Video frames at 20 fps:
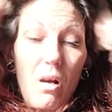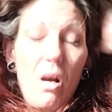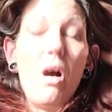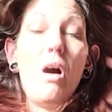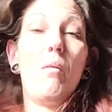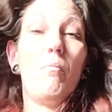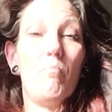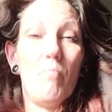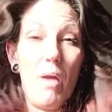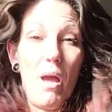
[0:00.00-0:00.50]

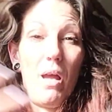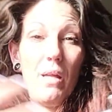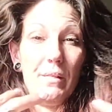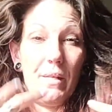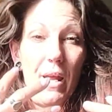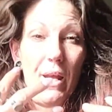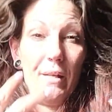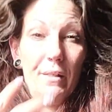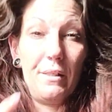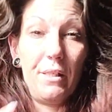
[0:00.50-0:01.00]
an
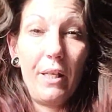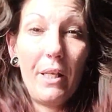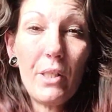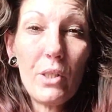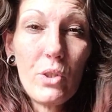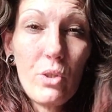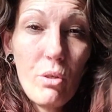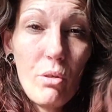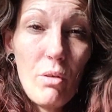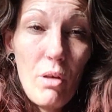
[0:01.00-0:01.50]

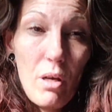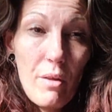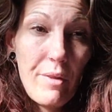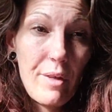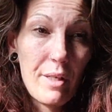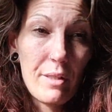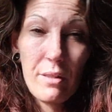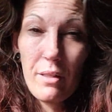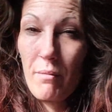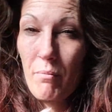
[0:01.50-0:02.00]
ending to
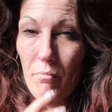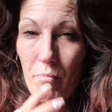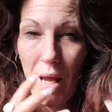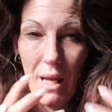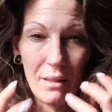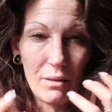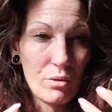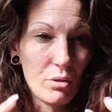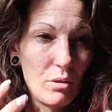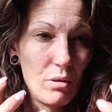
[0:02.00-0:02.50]
this
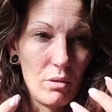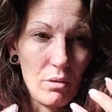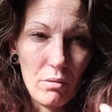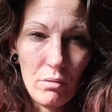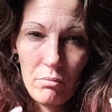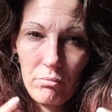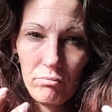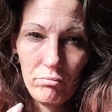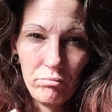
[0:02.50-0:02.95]
mental